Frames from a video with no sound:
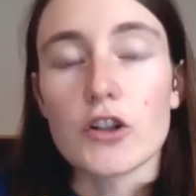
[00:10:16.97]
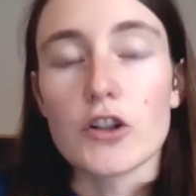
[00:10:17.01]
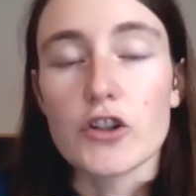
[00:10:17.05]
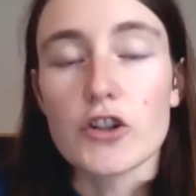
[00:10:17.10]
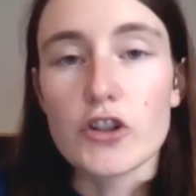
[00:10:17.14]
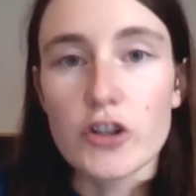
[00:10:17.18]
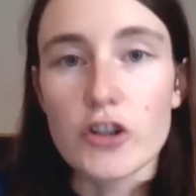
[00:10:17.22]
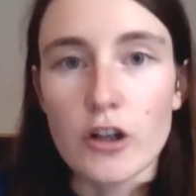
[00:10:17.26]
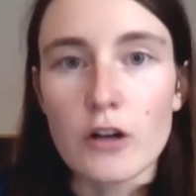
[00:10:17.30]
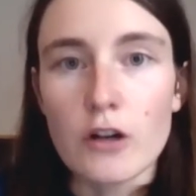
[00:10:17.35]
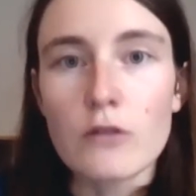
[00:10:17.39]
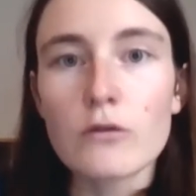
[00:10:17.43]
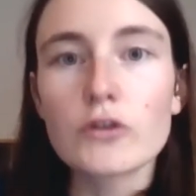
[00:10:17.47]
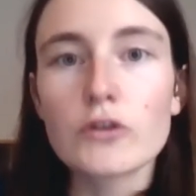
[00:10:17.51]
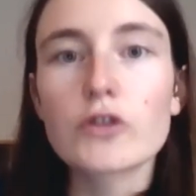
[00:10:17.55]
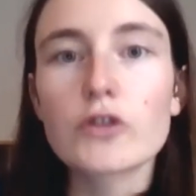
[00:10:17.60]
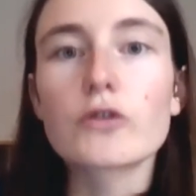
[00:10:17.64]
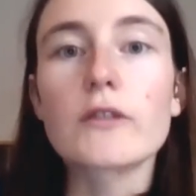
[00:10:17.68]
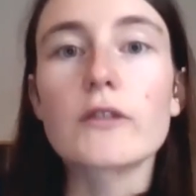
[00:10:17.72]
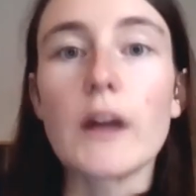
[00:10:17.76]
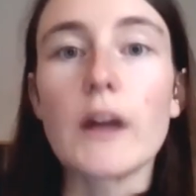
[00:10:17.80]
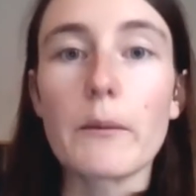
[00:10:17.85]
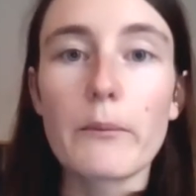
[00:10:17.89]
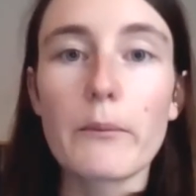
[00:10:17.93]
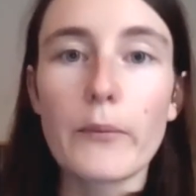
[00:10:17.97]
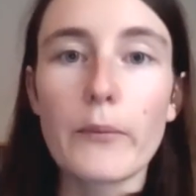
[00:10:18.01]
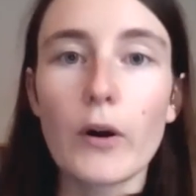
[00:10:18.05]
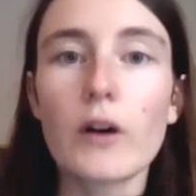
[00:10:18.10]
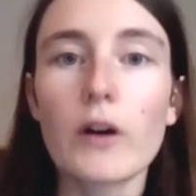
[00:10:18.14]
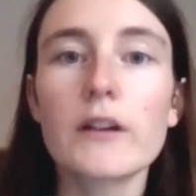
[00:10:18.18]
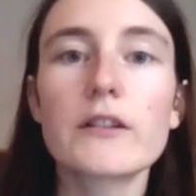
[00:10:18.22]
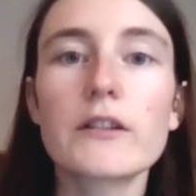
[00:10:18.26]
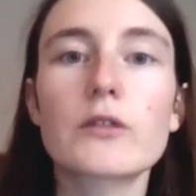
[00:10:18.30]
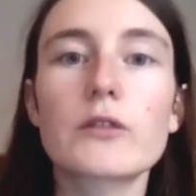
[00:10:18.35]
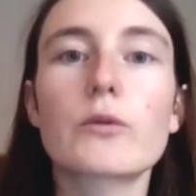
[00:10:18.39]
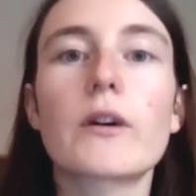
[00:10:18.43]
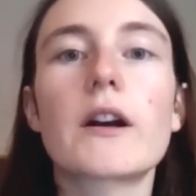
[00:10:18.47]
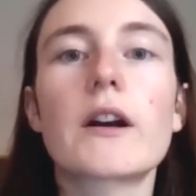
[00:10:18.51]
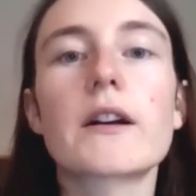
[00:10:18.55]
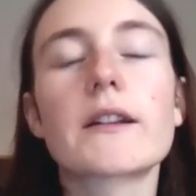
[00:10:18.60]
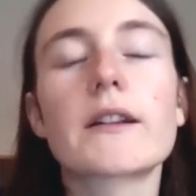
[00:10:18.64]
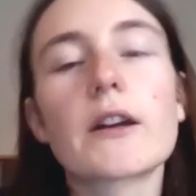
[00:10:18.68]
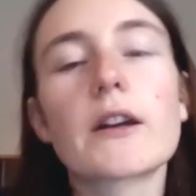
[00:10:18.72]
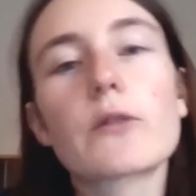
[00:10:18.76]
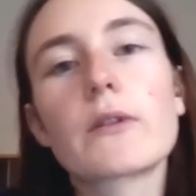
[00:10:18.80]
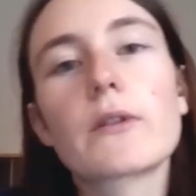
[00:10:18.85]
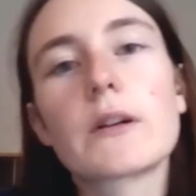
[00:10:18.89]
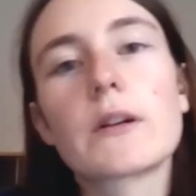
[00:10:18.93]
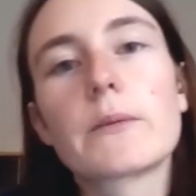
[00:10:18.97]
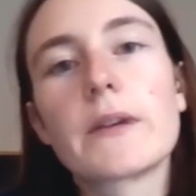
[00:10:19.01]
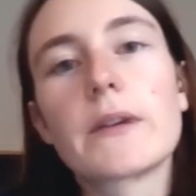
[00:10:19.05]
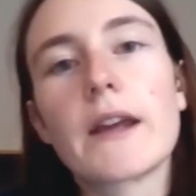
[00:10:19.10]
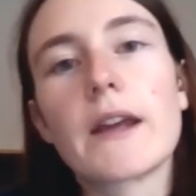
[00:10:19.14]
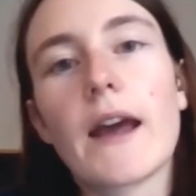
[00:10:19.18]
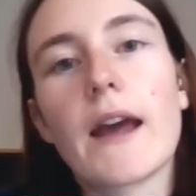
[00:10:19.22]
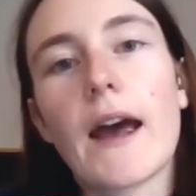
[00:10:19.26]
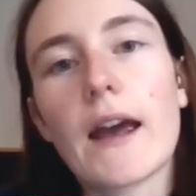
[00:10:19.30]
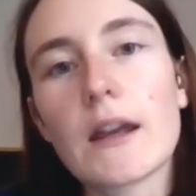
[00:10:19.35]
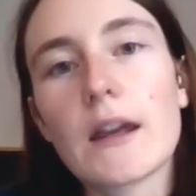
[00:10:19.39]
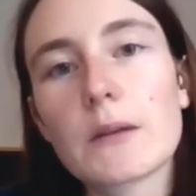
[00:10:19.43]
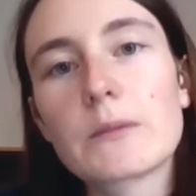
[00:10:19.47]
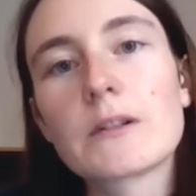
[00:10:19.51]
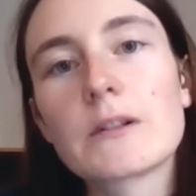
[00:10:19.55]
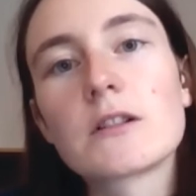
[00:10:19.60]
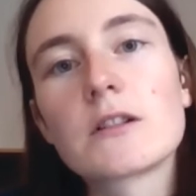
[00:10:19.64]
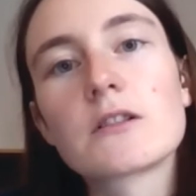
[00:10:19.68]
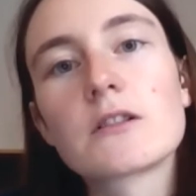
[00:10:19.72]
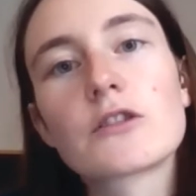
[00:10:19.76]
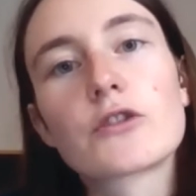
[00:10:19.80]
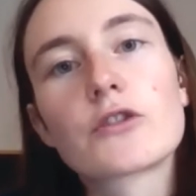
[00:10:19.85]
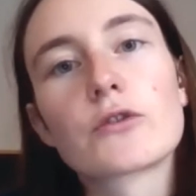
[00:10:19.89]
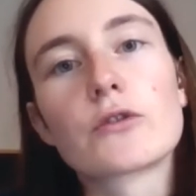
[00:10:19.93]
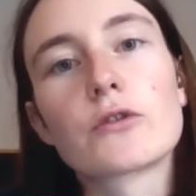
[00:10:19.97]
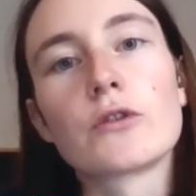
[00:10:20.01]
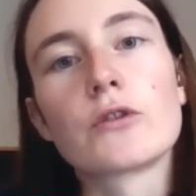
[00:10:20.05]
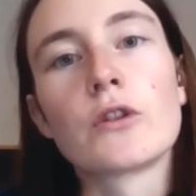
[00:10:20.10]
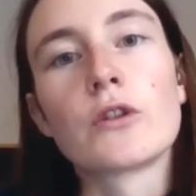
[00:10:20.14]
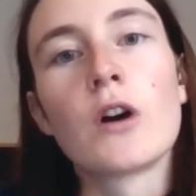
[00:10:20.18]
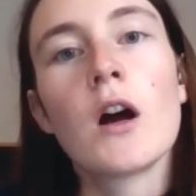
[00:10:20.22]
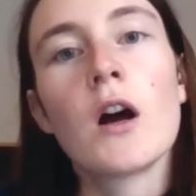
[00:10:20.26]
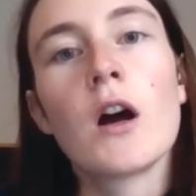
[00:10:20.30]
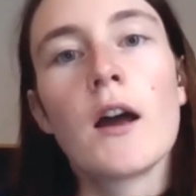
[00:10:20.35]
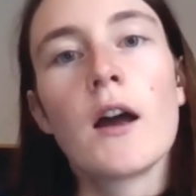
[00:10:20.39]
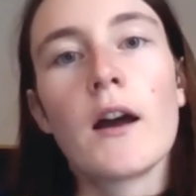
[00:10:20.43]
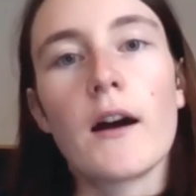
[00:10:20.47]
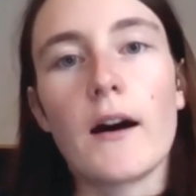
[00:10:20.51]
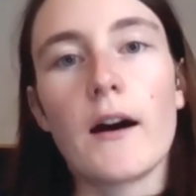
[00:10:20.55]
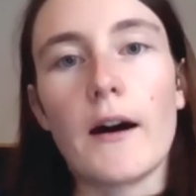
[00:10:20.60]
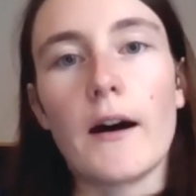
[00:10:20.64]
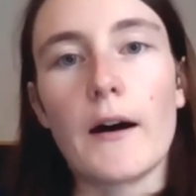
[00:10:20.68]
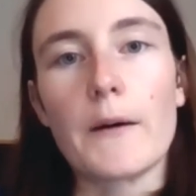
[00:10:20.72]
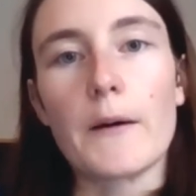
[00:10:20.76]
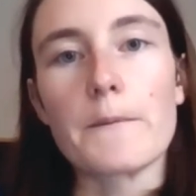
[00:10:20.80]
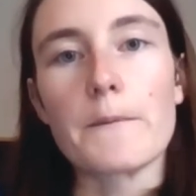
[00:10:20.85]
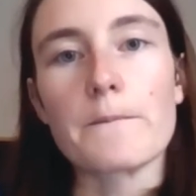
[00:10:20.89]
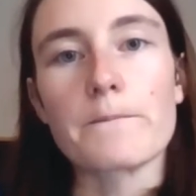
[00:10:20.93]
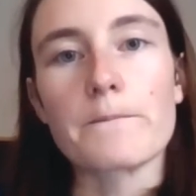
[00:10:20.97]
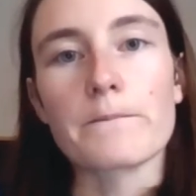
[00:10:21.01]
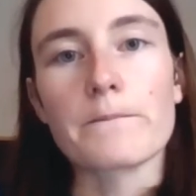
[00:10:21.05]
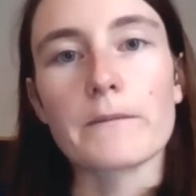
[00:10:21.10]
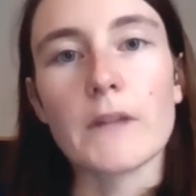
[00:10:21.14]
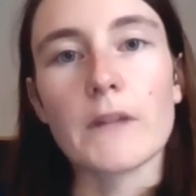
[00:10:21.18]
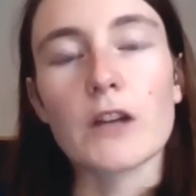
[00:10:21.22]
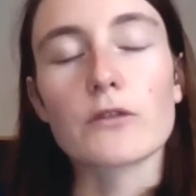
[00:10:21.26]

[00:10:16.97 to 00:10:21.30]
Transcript: show to the point where they will be able to um,